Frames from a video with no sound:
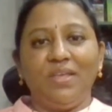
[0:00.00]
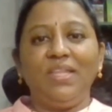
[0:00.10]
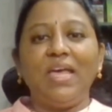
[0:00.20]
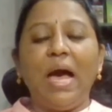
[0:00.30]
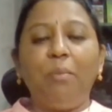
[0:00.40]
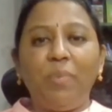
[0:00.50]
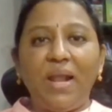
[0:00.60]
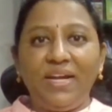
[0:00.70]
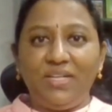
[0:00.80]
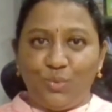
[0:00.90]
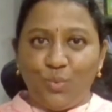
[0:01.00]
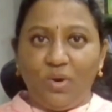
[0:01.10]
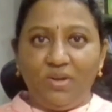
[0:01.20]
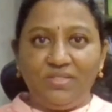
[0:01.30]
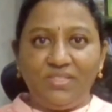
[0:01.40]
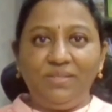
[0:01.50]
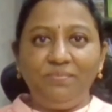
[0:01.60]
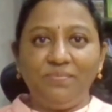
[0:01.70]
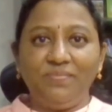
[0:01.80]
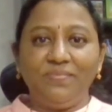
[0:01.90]
the Applied Zoology,
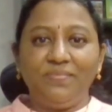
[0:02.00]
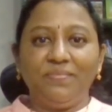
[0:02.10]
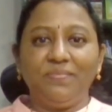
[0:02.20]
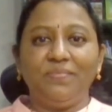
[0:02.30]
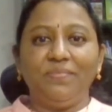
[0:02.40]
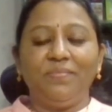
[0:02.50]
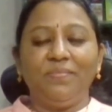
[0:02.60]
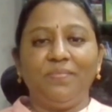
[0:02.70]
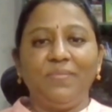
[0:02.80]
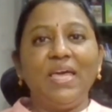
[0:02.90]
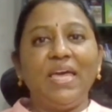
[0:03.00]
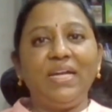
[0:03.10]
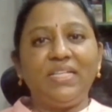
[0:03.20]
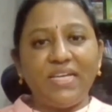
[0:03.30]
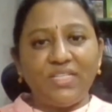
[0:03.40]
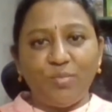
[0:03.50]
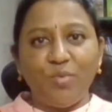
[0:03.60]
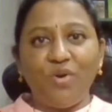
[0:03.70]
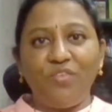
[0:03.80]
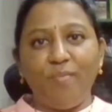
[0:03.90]
a
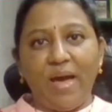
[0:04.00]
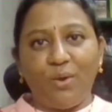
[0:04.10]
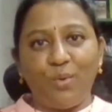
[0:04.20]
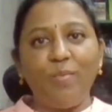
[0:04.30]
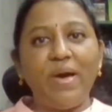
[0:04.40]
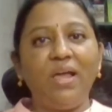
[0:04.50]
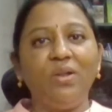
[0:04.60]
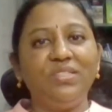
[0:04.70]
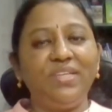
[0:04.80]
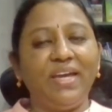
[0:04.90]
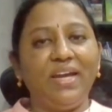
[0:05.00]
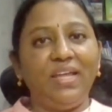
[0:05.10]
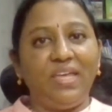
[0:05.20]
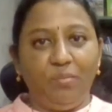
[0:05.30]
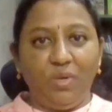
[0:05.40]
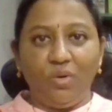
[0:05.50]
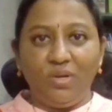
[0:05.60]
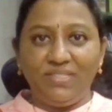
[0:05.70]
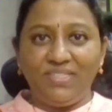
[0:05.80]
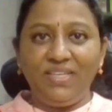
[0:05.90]
textbook of microbiology and
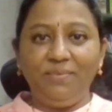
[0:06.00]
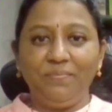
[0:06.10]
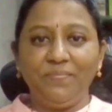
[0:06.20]
immunology,